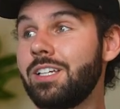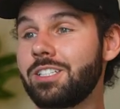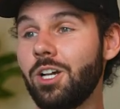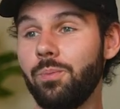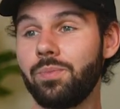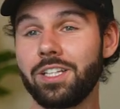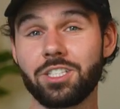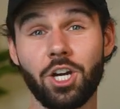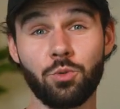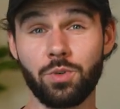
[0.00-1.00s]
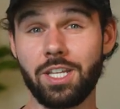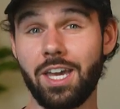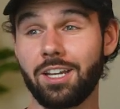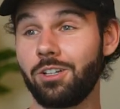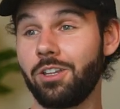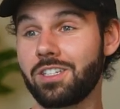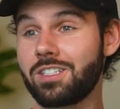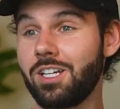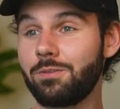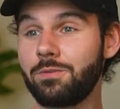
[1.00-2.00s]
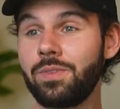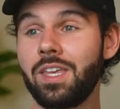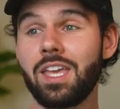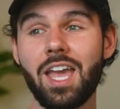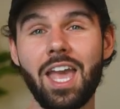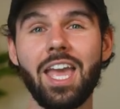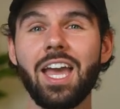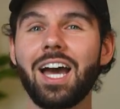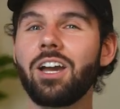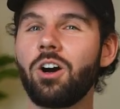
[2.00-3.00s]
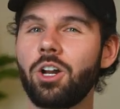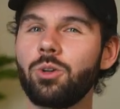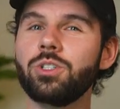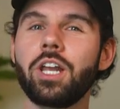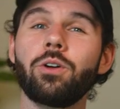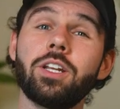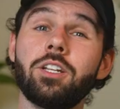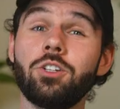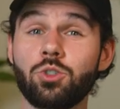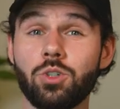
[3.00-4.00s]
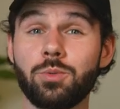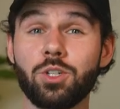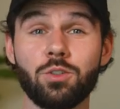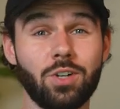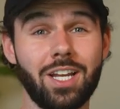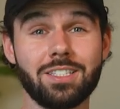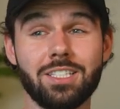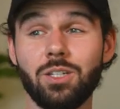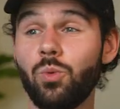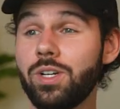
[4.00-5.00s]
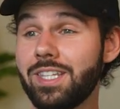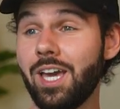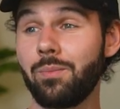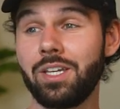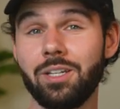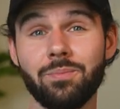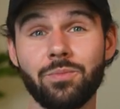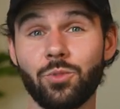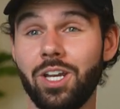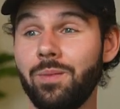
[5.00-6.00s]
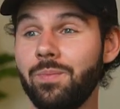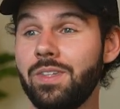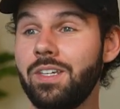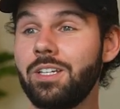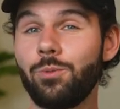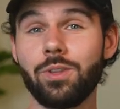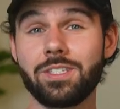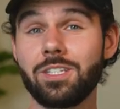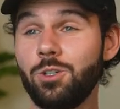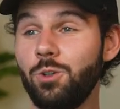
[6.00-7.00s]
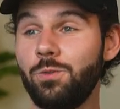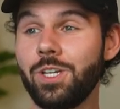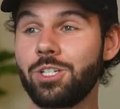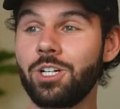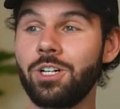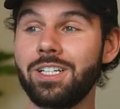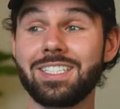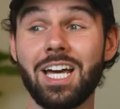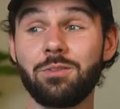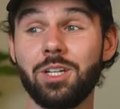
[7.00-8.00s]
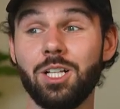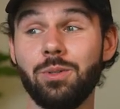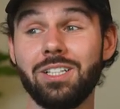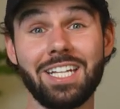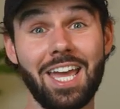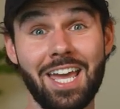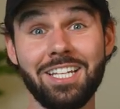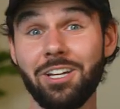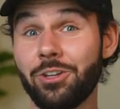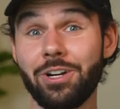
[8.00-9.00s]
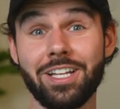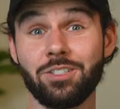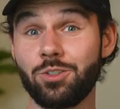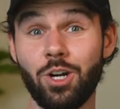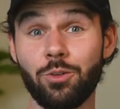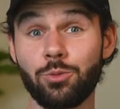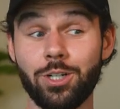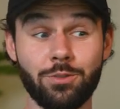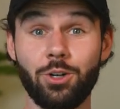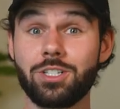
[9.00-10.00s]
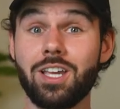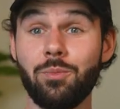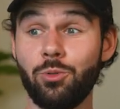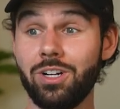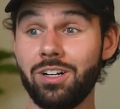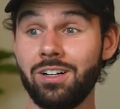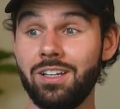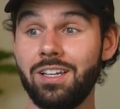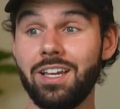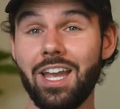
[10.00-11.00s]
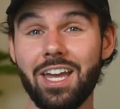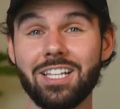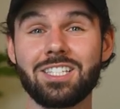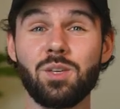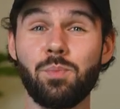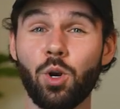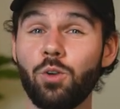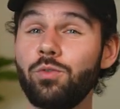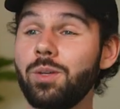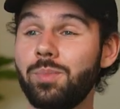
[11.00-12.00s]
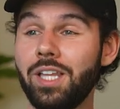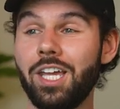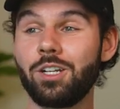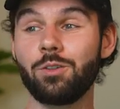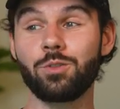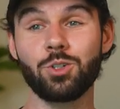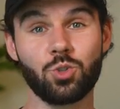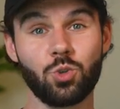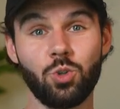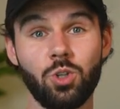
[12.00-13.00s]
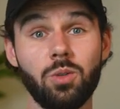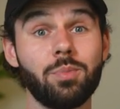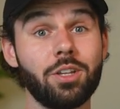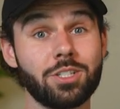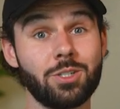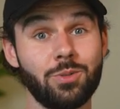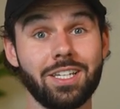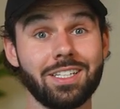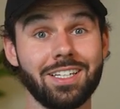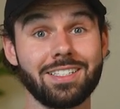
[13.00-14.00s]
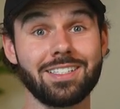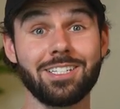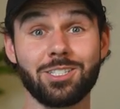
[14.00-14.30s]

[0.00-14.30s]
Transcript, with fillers: So let's unredact all this stuff. AI auto generated descriptions for Etsy. What does that mean, right? Well, this is a new feature. It's not available in any other Etsy software, as far as I'm aware, and it's the perfect blend of control plus uniqueness.